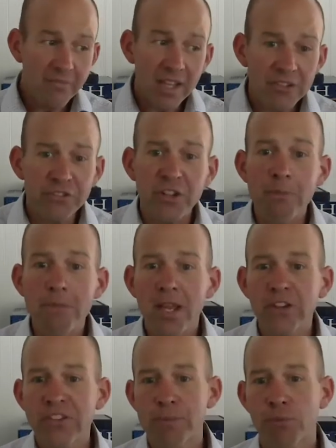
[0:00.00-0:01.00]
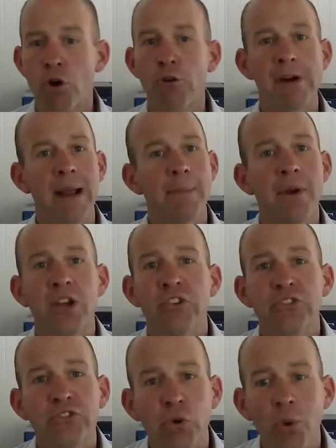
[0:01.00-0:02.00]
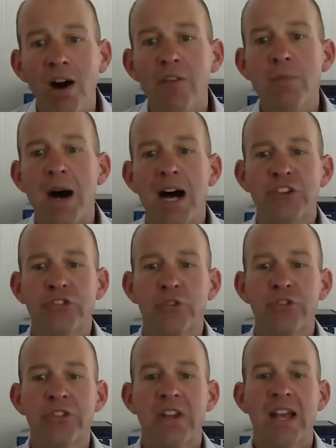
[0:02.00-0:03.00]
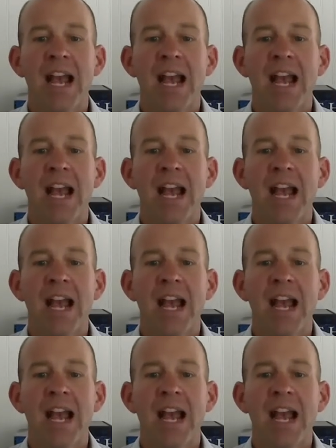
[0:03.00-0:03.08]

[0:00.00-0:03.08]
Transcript: It's an amazing program, 12 modules,